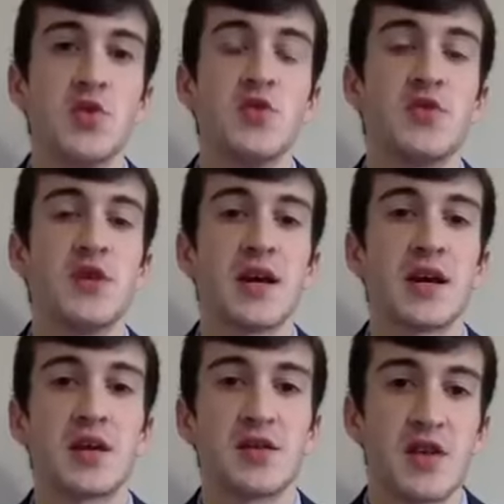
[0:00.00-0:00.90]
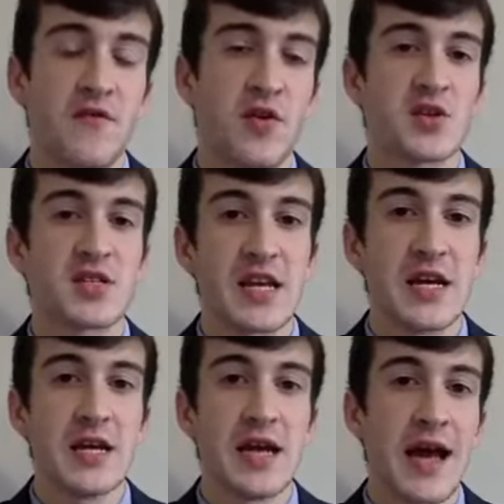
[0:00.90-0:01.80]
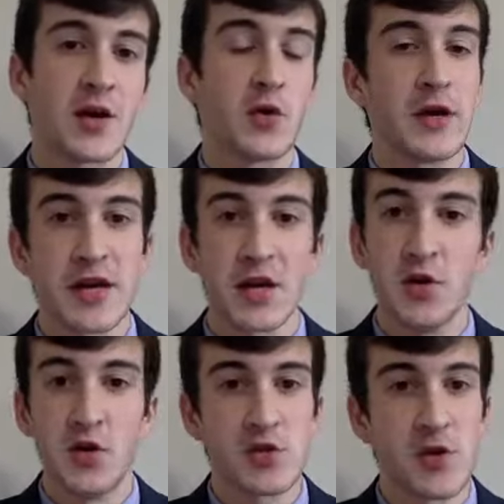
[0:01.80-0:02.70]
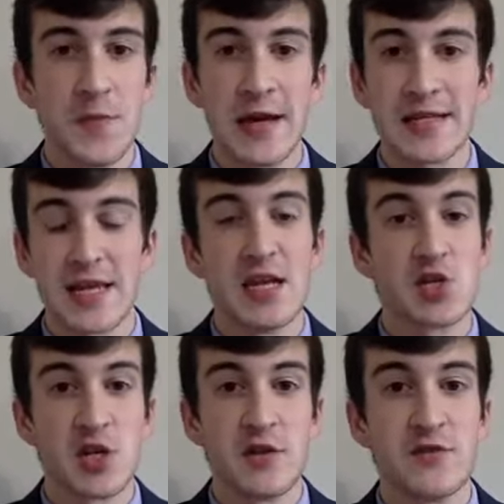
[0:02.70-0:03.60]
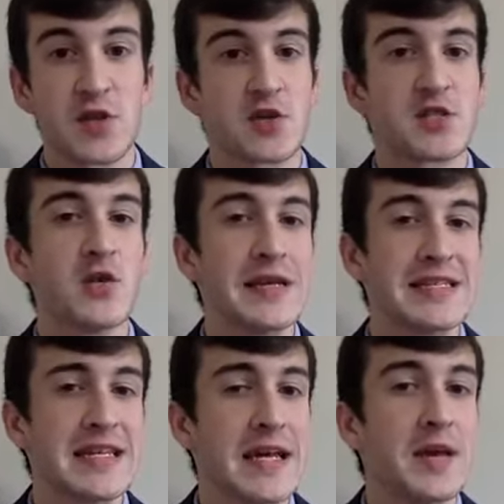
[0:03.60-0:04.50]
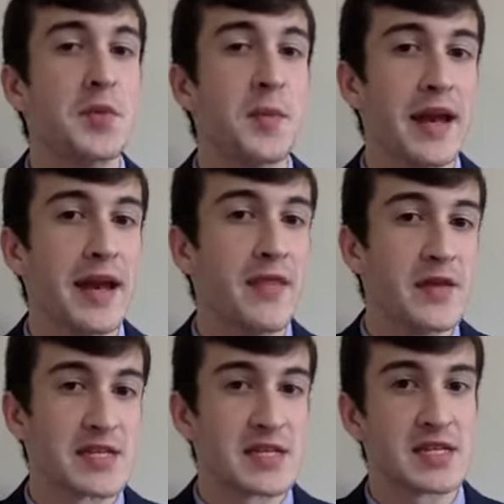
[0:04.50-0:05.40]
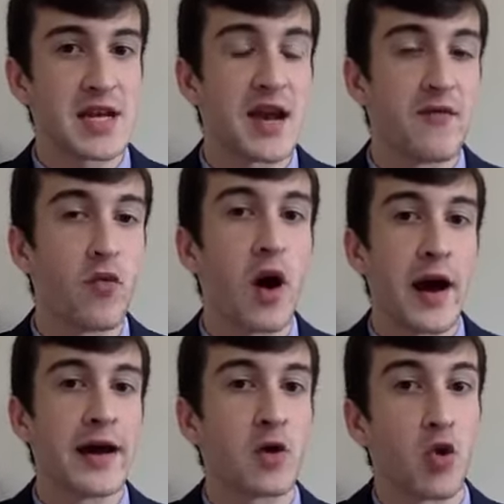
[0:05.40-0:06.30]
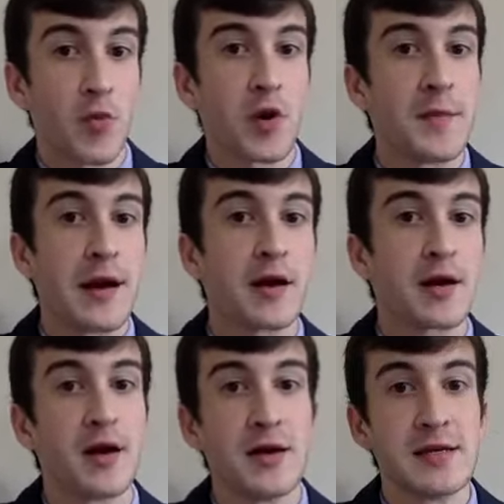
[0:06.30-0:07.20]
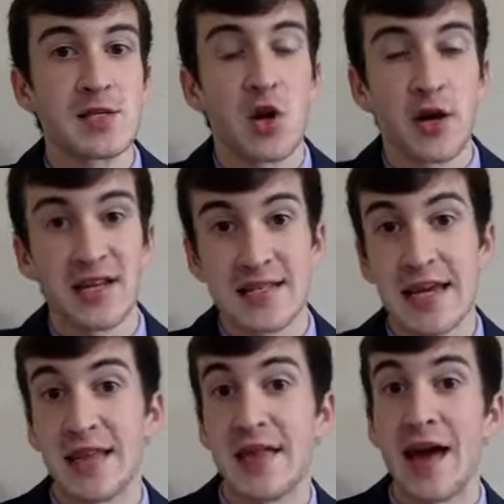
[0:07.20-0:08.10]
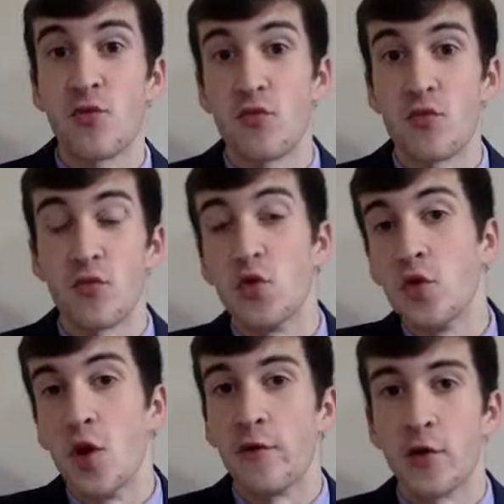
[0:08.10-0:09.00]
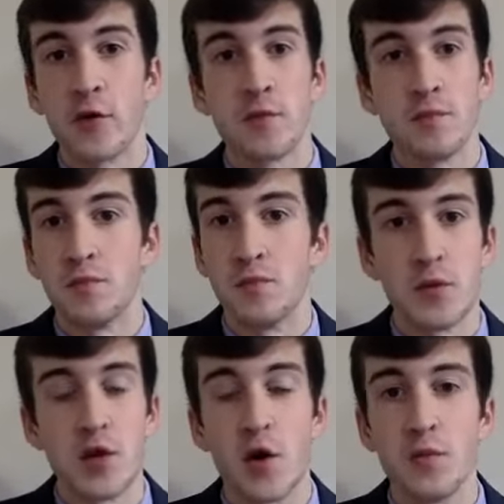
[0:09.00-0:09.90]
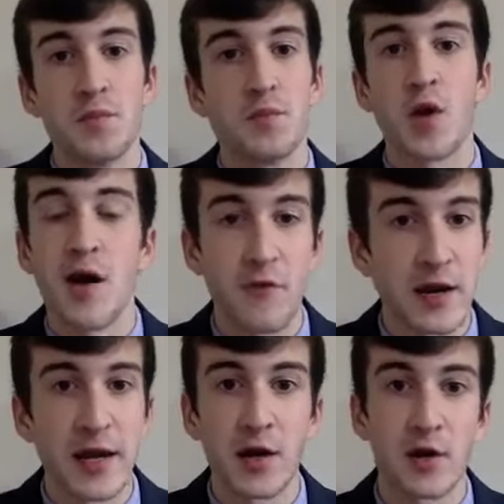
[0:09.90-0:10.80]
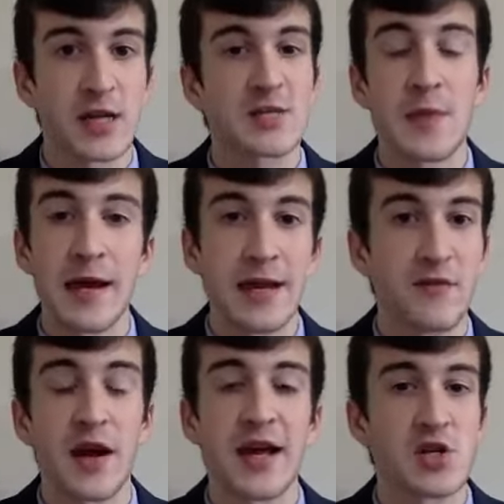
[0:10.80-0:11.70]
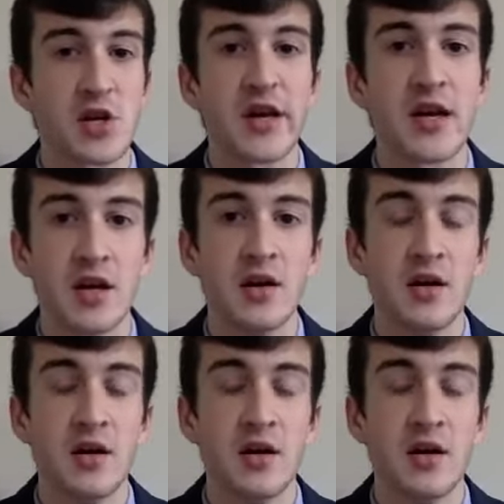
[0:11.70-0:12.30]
you think diversity, equity, and inclusion-based initiatives are so easy to implement, and this is kind of why corporate America is starting to take that route over, you know, profiting or expanding financially?